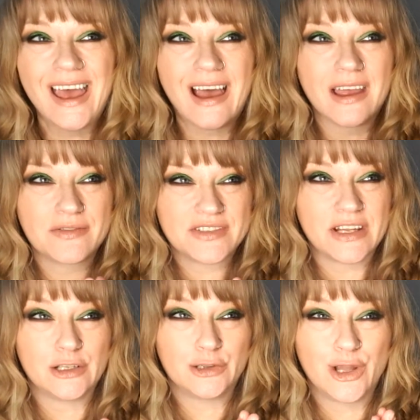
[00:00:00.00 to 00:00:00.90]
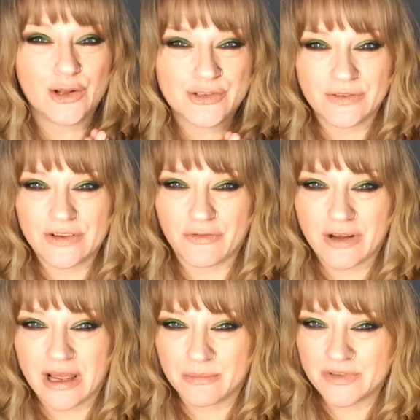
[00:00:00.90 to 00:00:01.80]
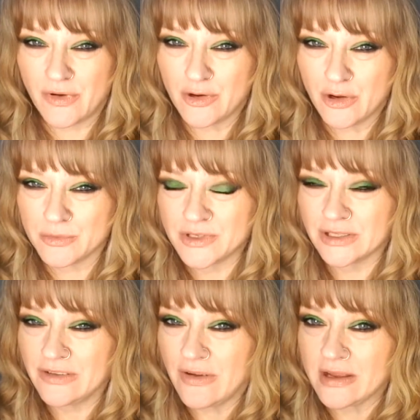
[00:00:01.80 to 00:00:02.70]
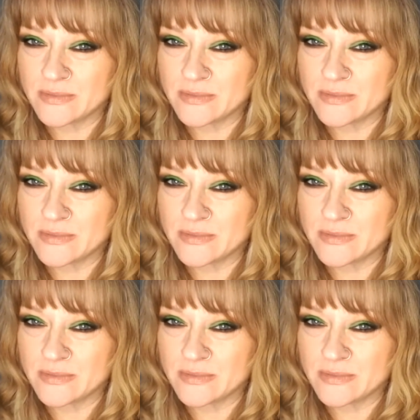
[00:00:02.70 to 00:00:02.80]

I've seen a lot of different atmospheric optical effects,